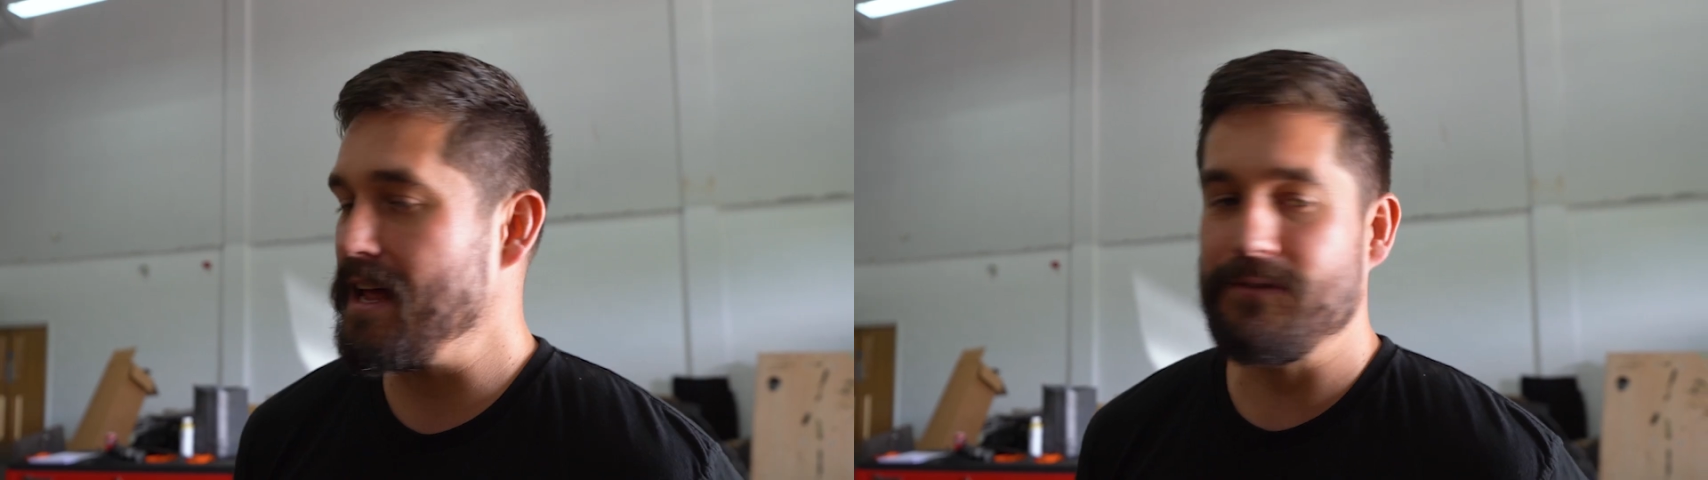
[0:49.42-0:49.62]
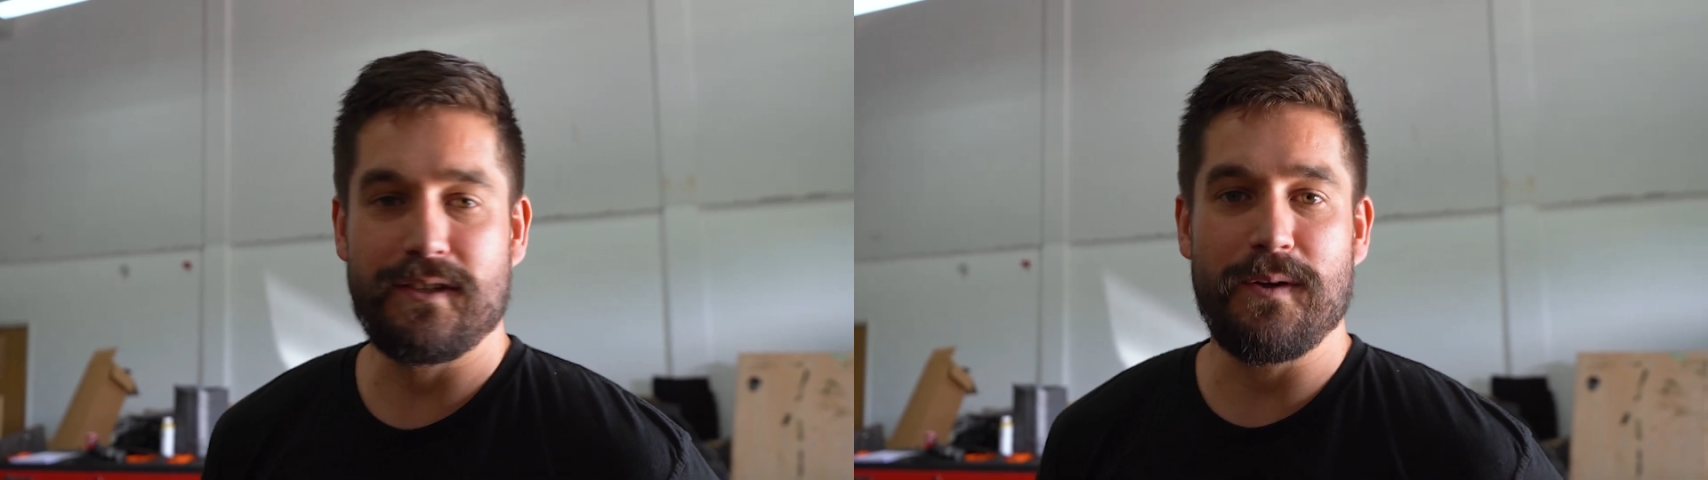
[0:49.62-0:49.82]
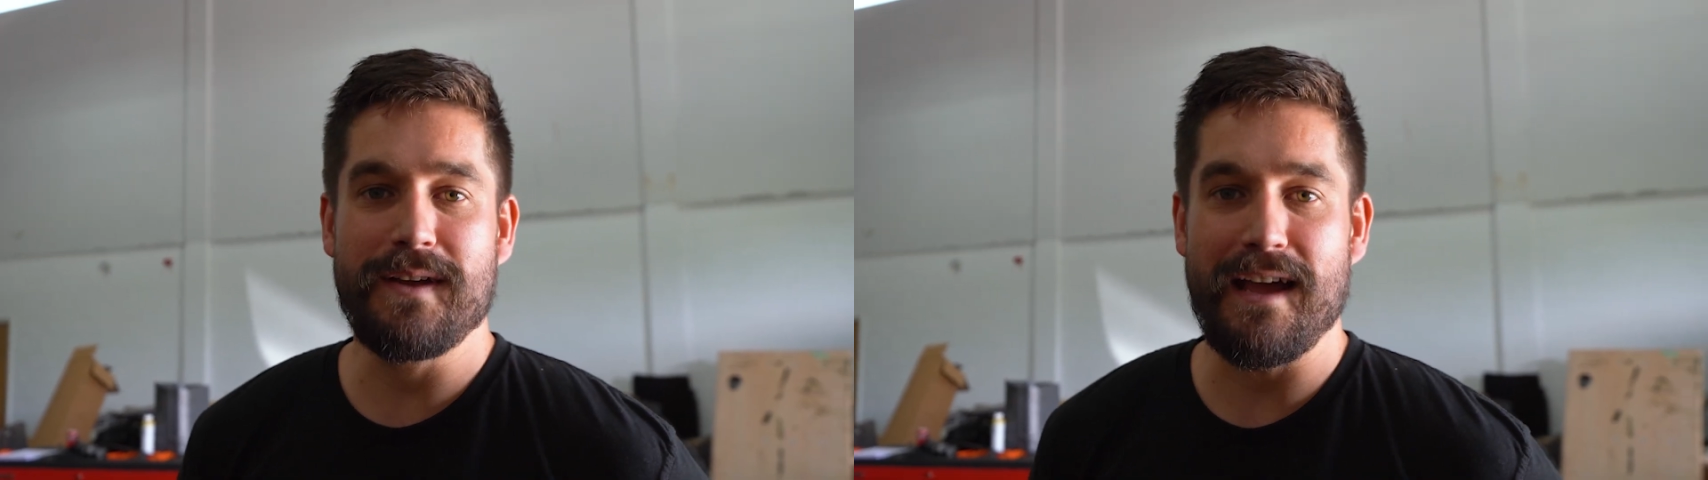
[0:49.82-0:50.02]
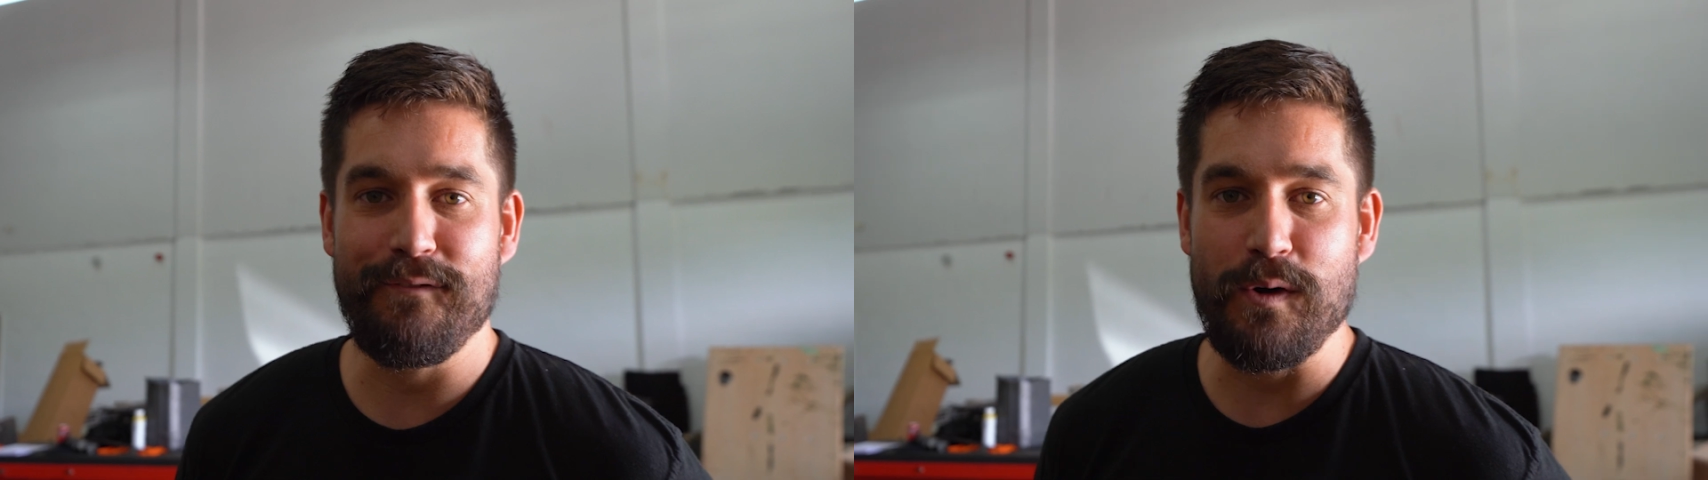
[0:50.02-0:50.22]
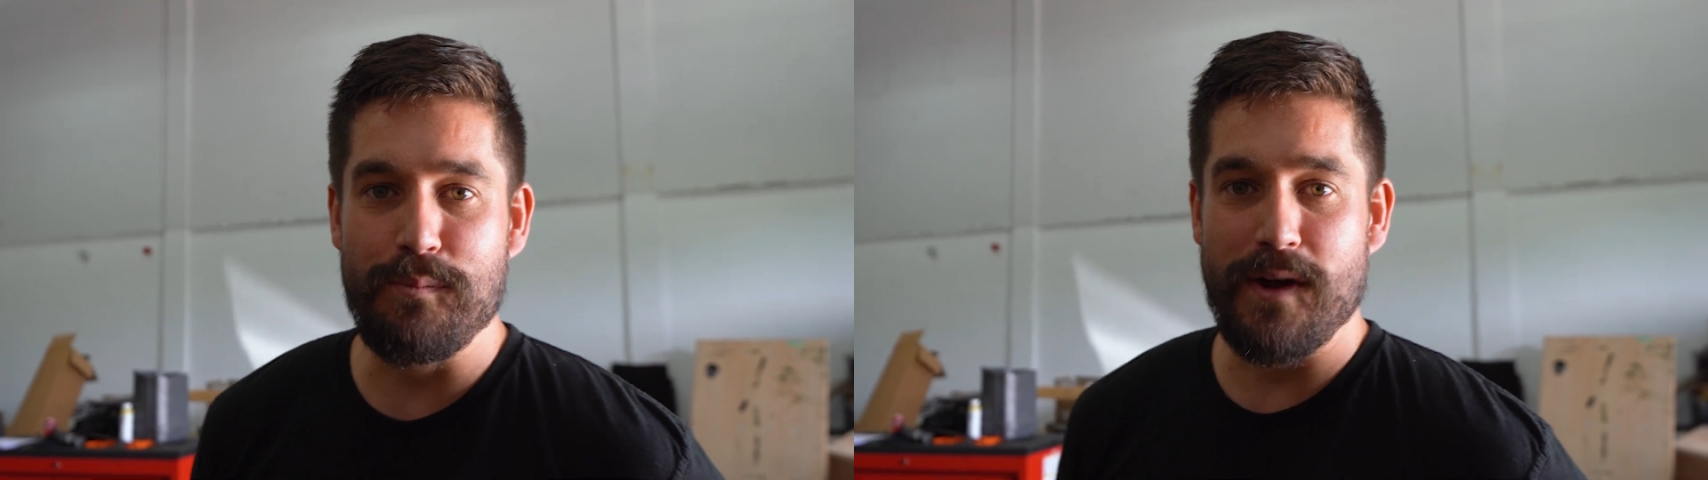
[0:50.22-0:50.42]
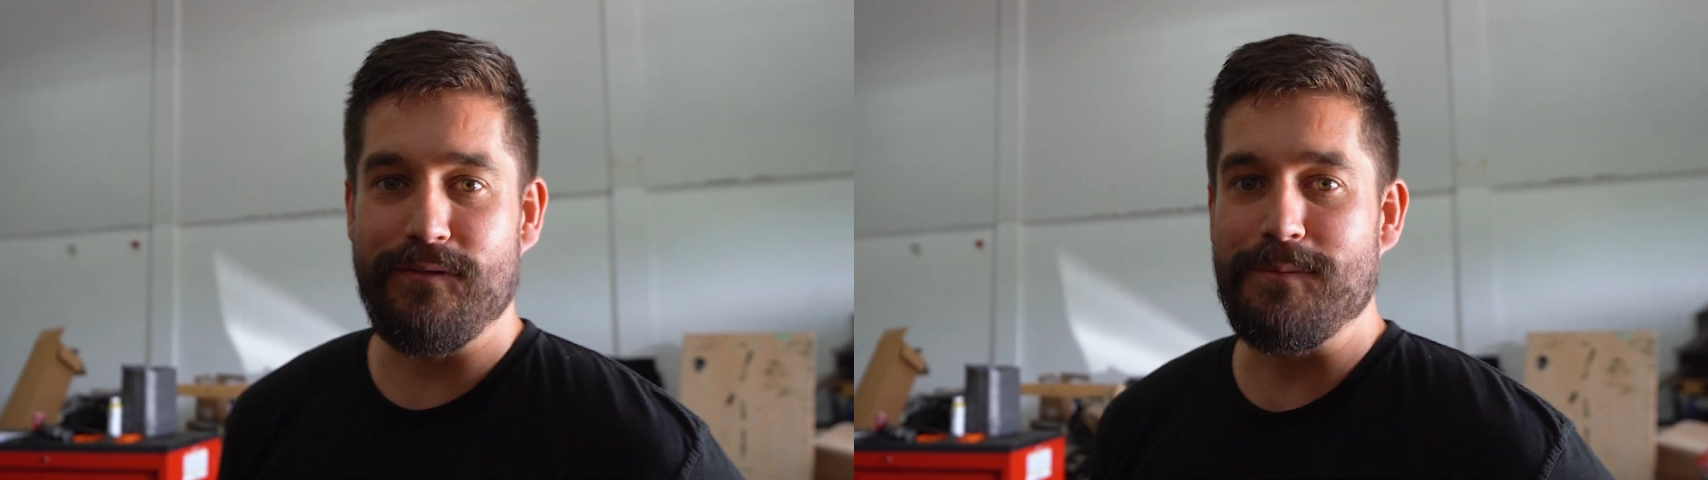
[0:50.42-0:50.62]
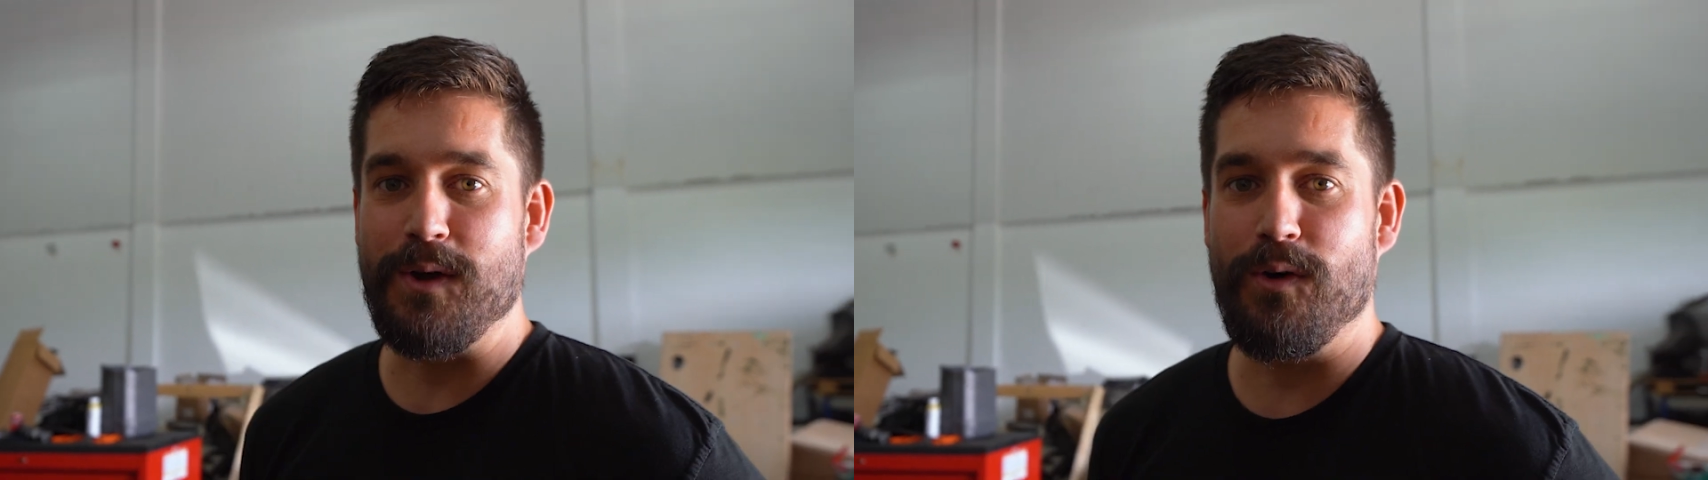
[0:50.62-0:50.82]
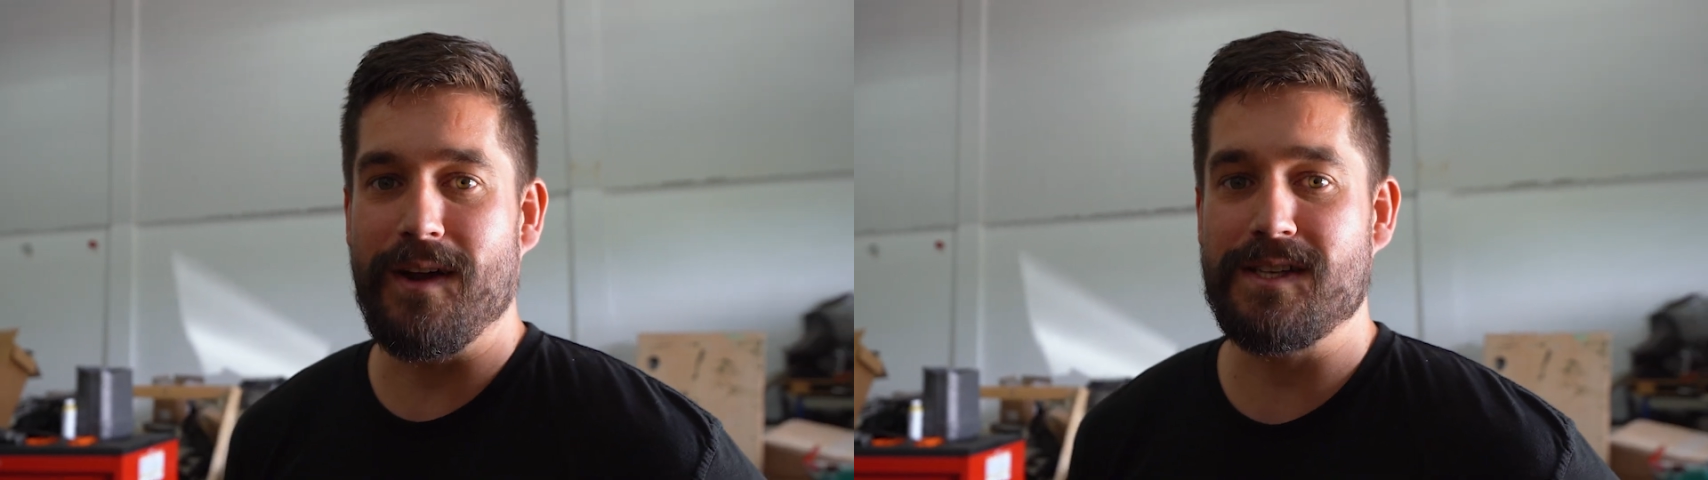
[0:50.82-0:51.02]
to have to go and get a full brief from
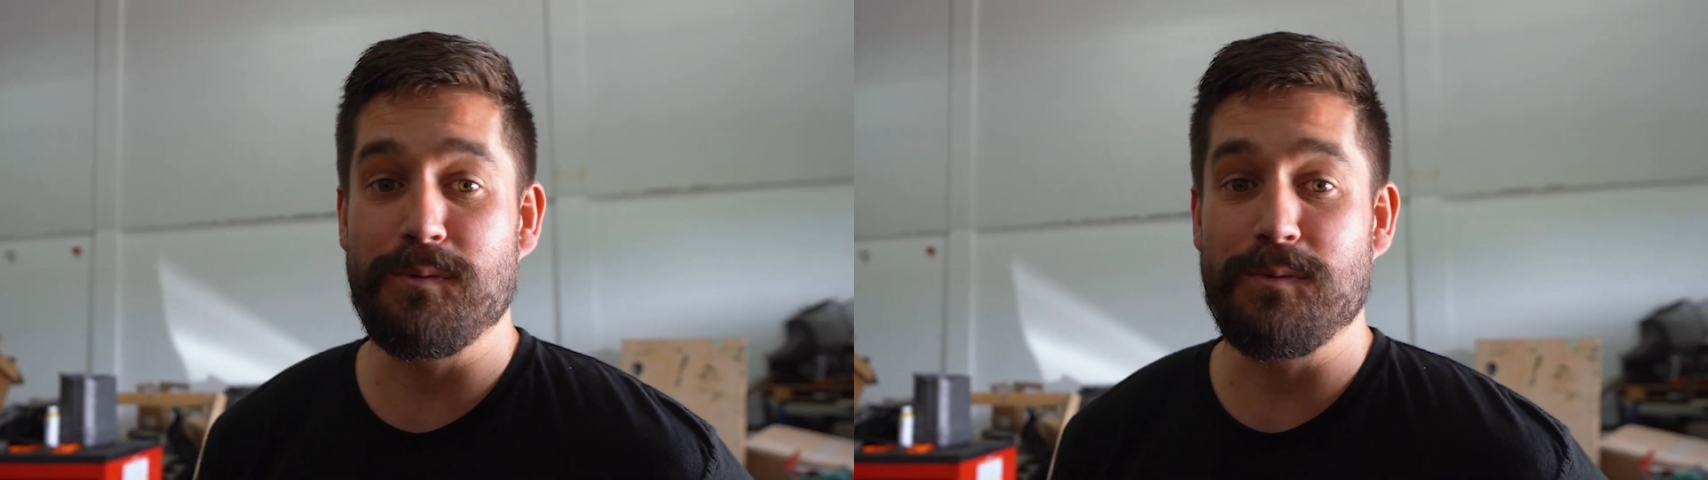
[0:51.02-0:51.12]
Corey as